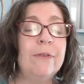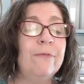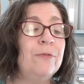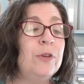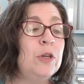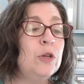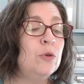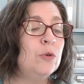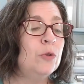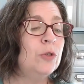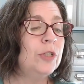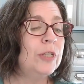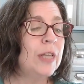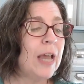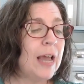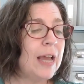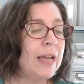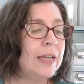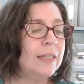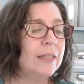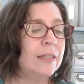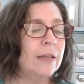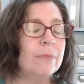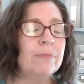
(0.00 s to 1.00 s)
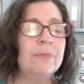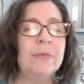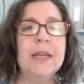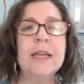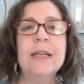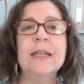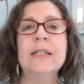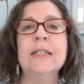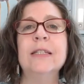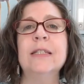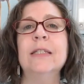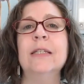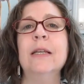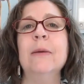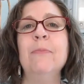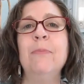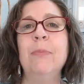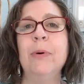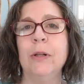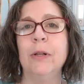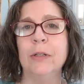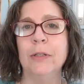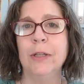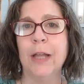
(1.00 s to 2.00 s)
But if you say something
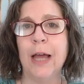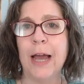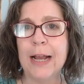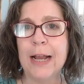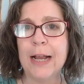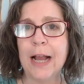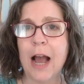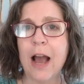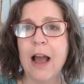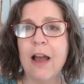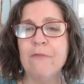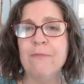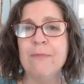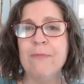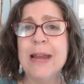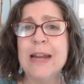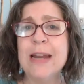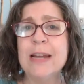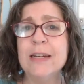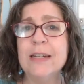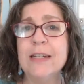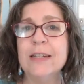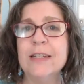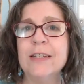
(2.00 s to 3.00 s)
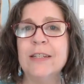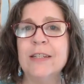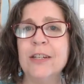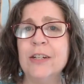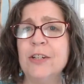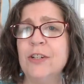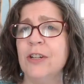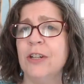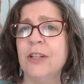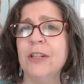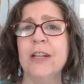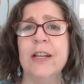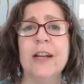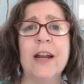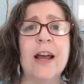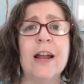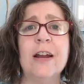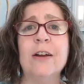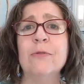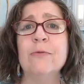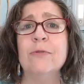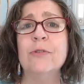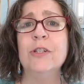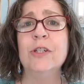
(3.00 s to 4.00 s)
simple, like I've made a decision
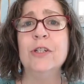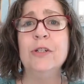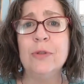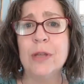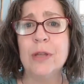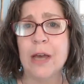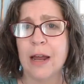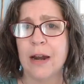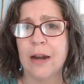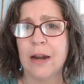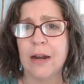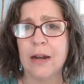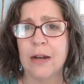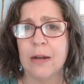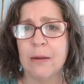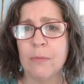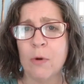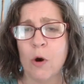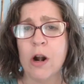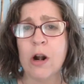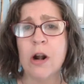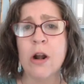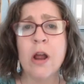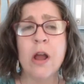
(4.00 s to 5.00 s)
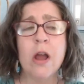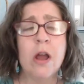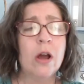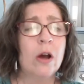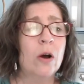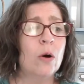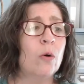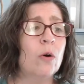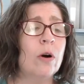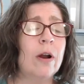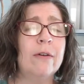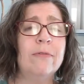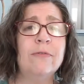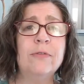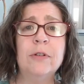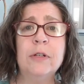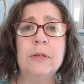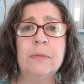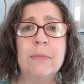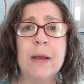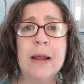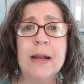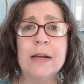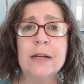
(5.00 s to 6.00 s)
that I don't do that anymore, or
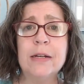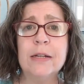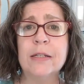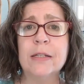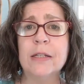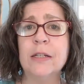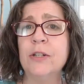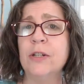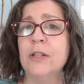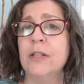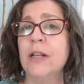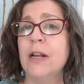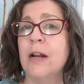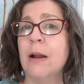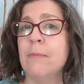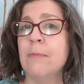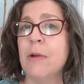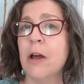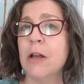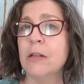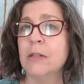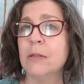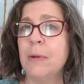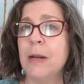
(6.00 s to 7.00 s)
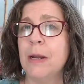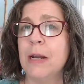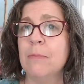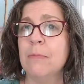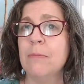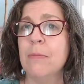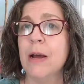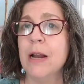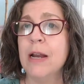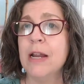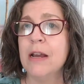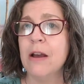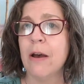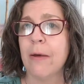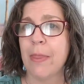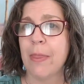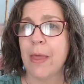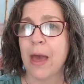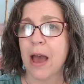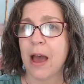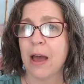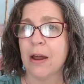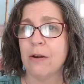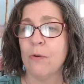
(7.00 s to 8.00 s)
I've made a decision that I'm not spending money
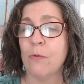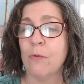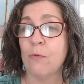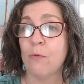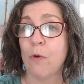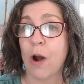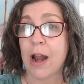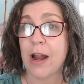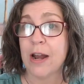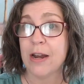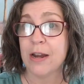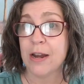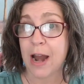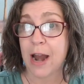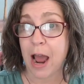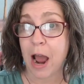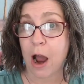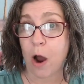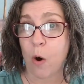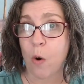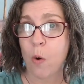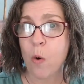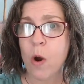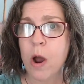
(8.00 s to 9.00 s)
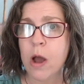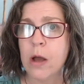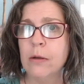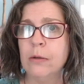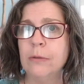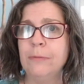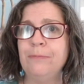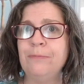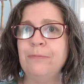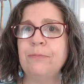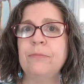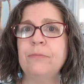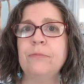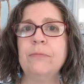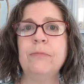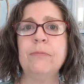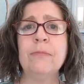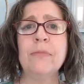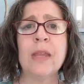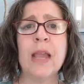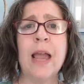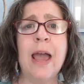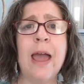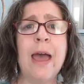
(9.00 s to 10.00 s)
on that right now,
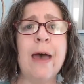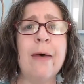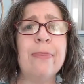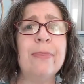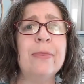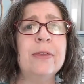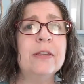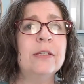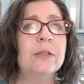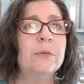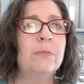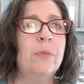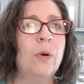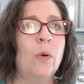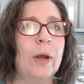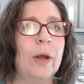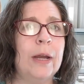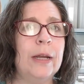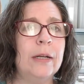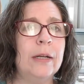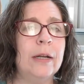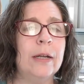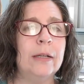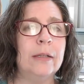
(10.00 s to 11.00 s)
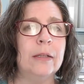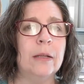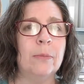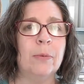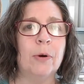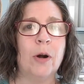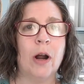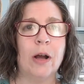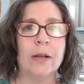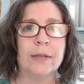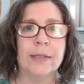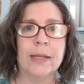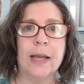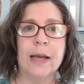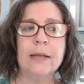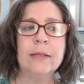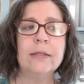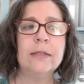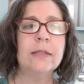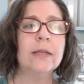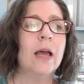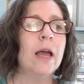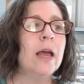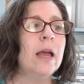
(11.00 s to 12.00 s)
at this point in the
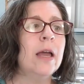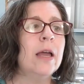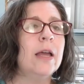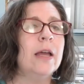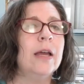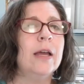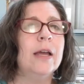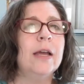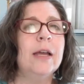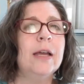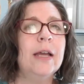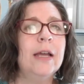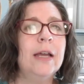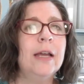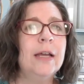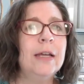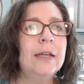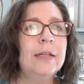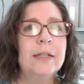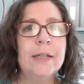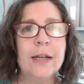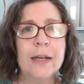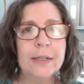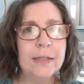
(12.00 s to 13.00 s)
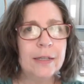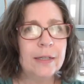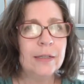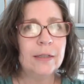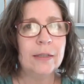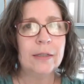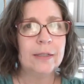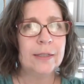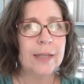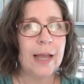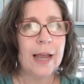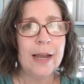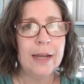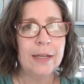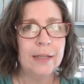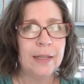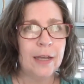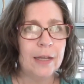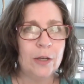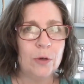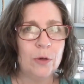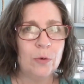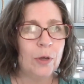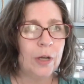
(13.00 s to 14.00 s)
process, it doesn't
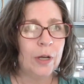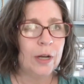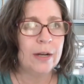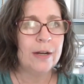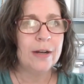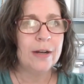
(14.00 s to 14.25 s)
say that